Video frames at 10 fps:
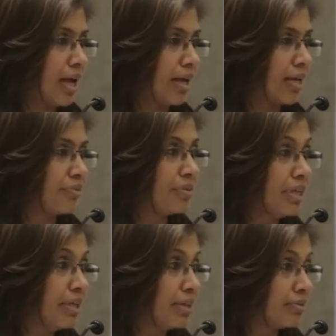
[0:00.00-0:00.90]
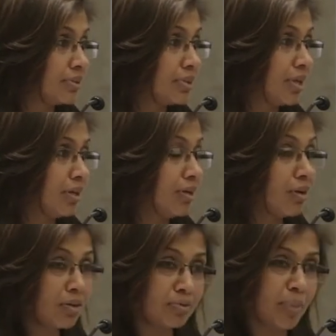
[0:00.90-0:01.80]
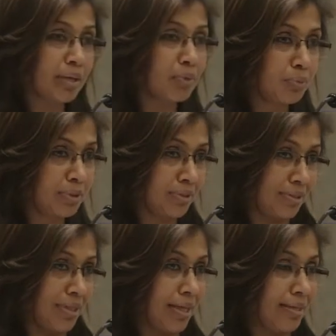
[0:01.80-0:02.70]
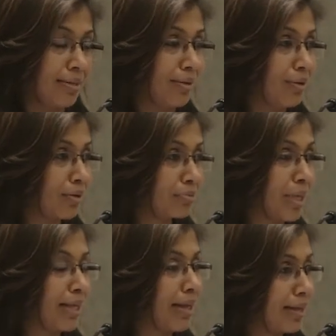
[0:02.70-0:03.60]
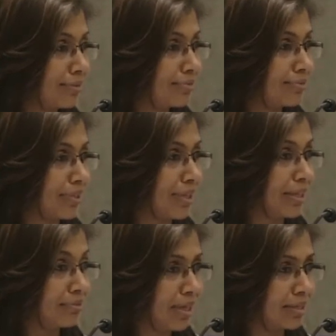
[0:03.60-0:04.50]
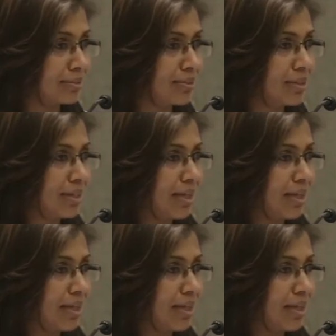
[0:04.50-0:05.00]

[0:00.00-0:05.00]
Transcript: I have relived a lot of my moments and a lot of my life events.